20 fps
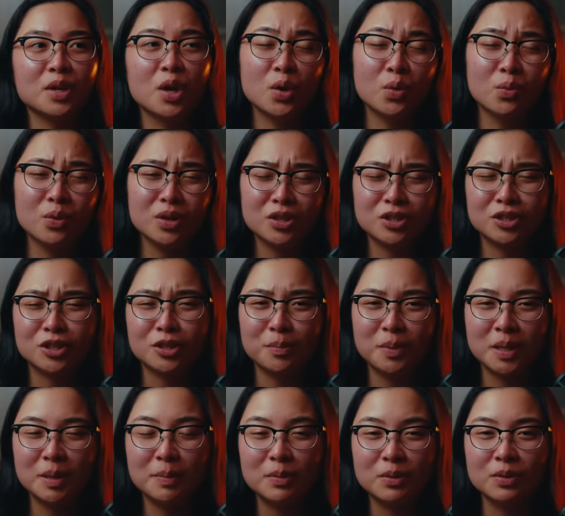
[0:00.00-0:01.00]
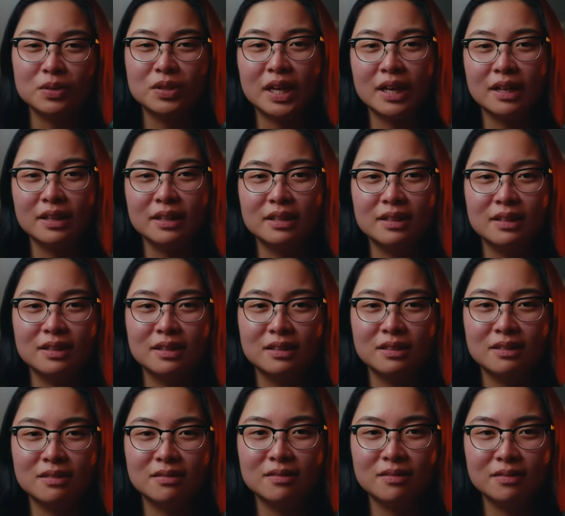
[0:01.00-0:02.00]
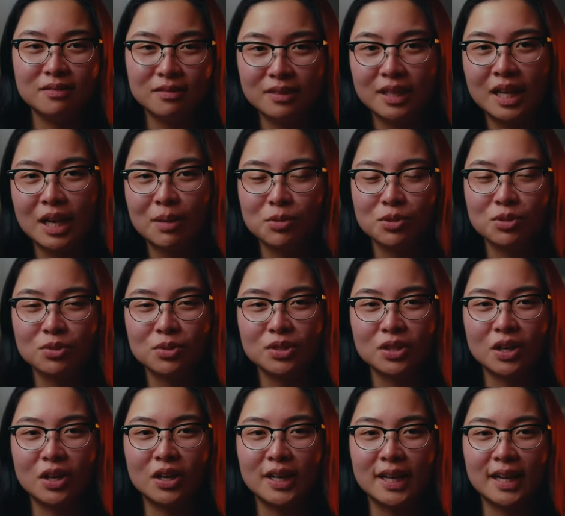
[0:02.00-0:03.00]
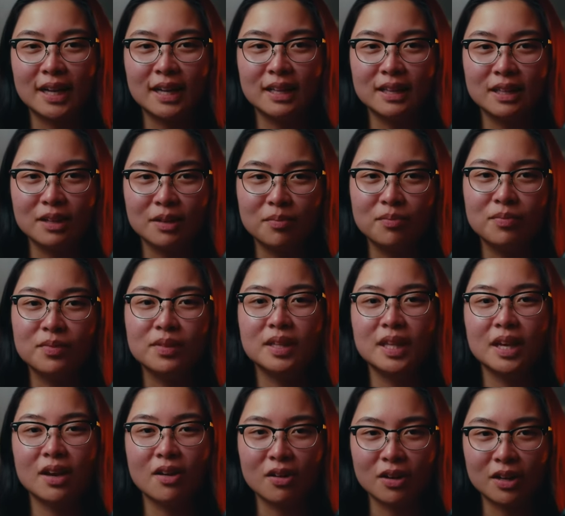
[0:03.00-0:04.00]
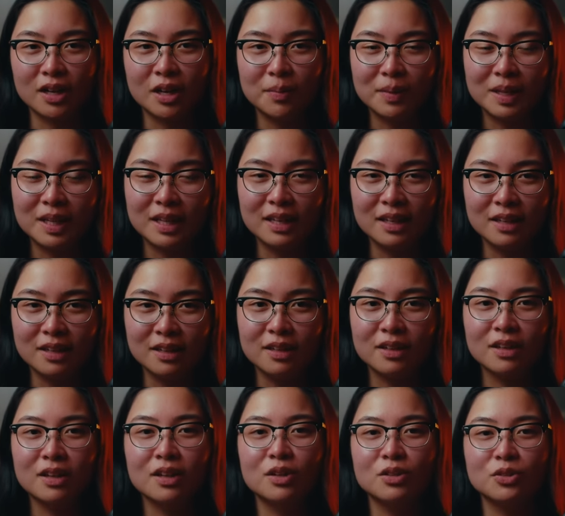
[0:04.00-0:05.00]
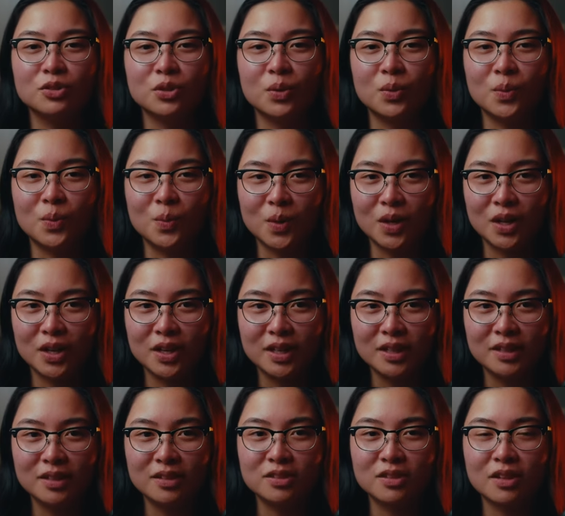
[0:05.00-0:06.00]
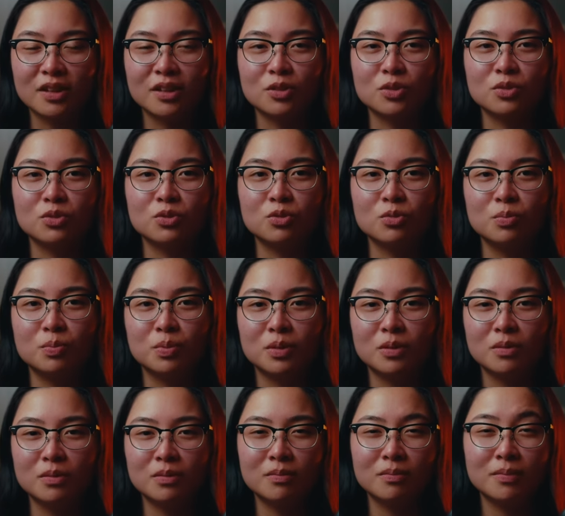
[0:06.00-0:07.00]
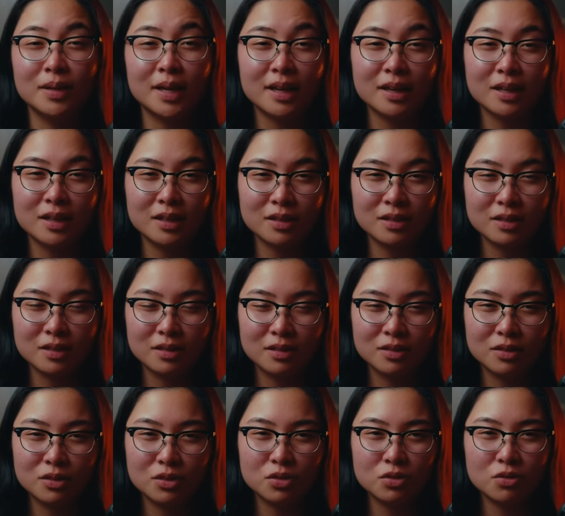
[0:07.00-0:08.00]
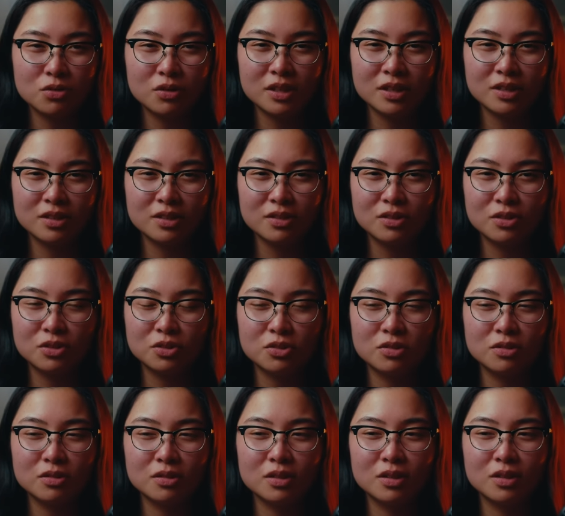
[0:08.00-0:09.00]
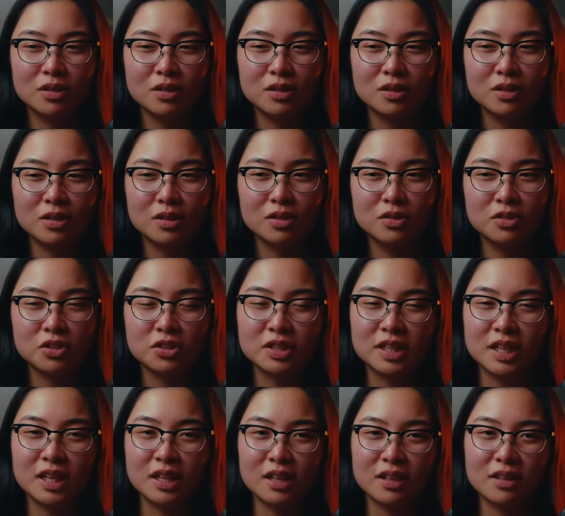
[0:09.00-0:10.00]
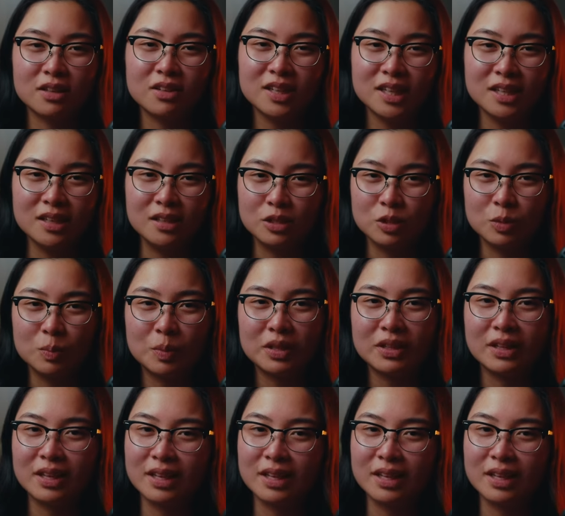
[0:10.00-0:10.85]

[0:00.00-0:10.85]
reassure people that camera stores are getting them. They are coming in. Don't worry. There's not a super bad shortage. Just kidding. There is, but